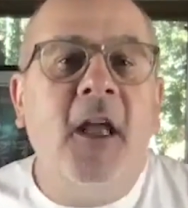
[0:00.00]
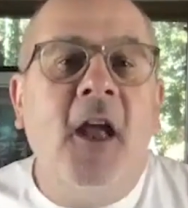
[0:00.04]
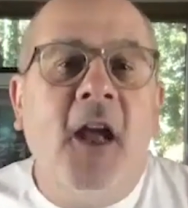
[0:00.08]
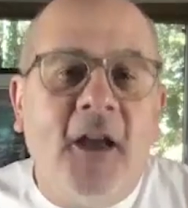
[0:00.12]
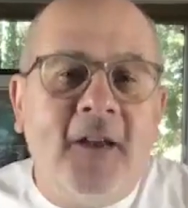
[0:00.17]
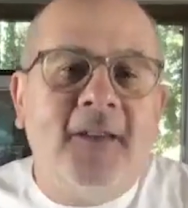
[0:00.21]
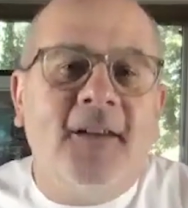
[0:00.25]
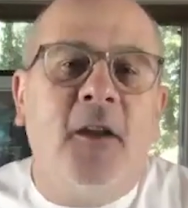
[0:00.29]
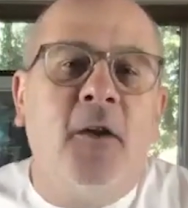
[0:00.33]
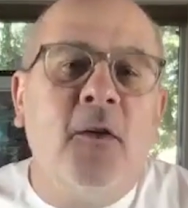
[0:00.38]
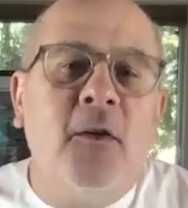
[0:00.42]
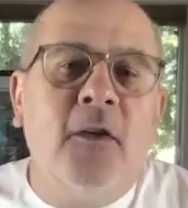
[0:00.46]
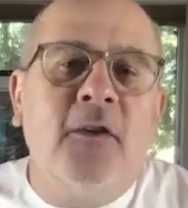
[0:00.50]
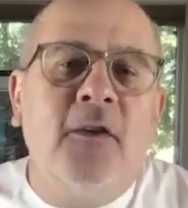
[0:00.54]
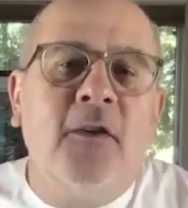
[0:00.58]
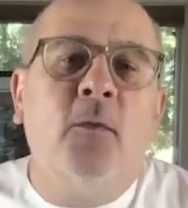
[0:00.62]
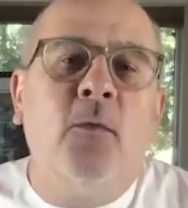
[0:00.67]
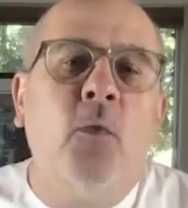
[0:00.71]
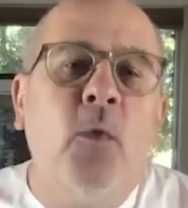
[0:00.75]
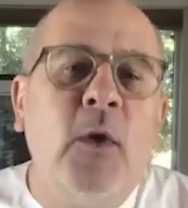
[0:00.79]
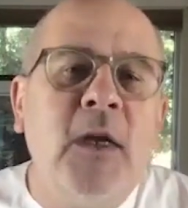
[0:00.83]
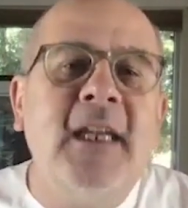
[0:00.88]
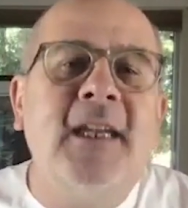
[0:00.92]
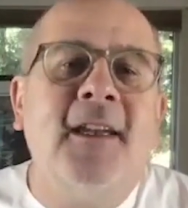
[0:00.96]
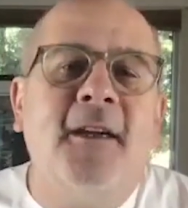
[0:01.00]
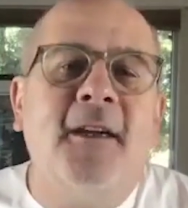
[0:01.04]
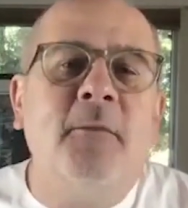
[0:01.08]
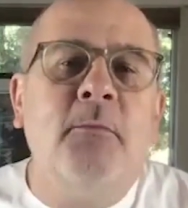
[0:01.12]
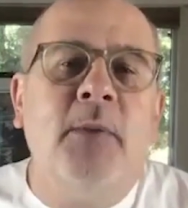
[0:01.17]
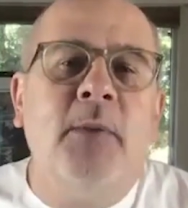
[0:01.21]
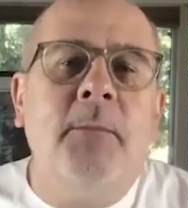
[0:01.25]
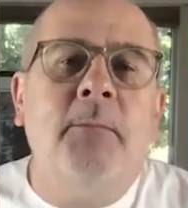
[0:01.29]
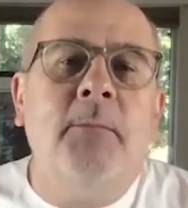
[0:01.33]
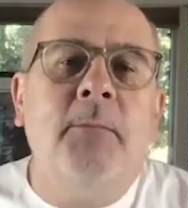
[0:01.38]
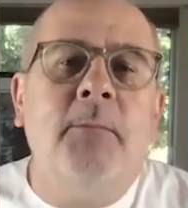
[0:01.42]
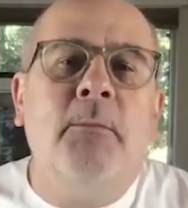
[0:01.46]
as long as we can
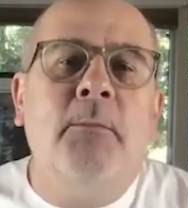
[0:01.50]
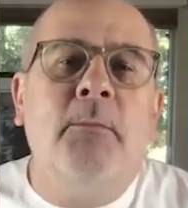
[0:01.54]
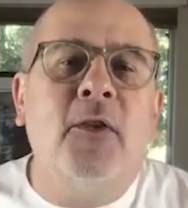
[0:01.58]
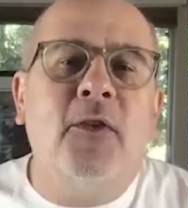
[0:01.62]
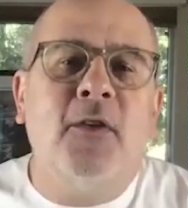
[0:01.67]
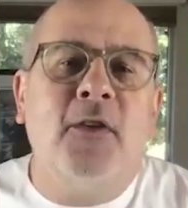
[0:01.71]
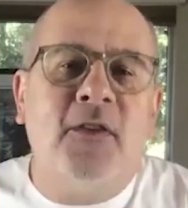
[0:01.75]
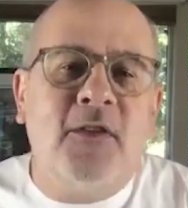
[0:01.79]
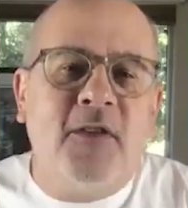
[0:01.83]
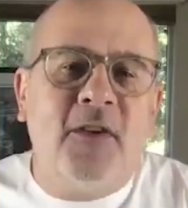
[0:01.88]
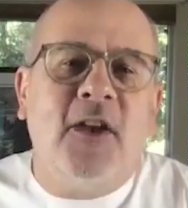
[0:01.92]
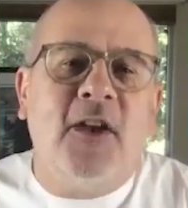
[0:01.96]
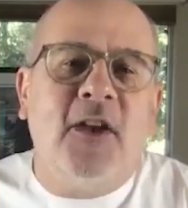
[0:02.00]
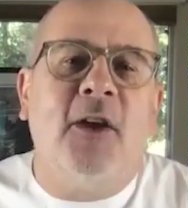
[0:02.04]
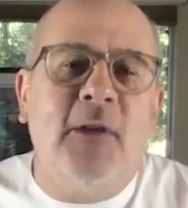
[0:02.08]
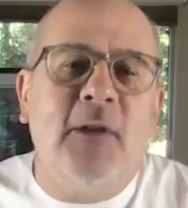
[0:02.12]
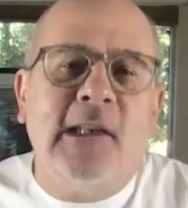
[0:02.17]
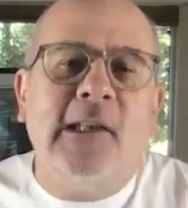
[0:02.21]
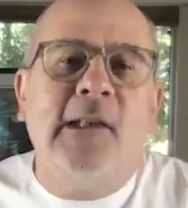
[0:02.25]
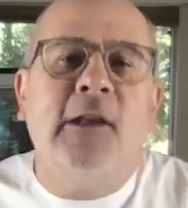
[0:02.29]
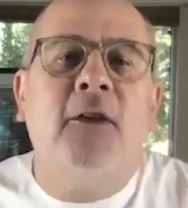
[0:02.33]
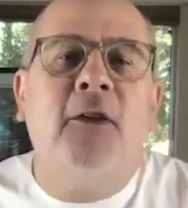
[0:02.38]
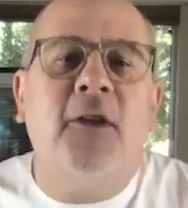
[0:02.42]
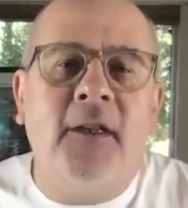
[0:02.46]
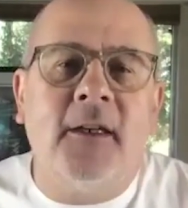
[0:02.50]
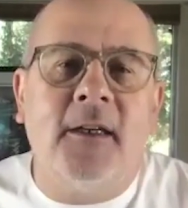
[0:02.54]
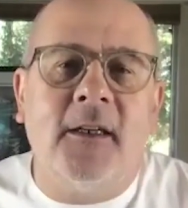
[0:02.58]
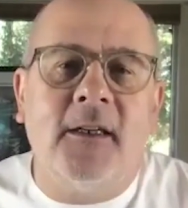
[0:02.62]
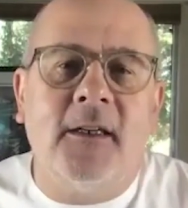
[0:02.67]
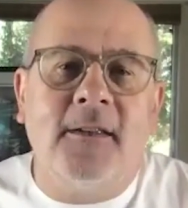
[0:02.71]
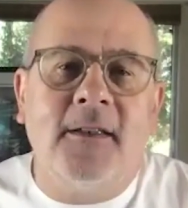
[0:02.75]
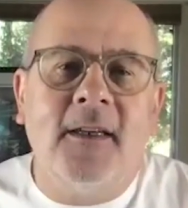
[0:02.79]
be bothered to go and look at it.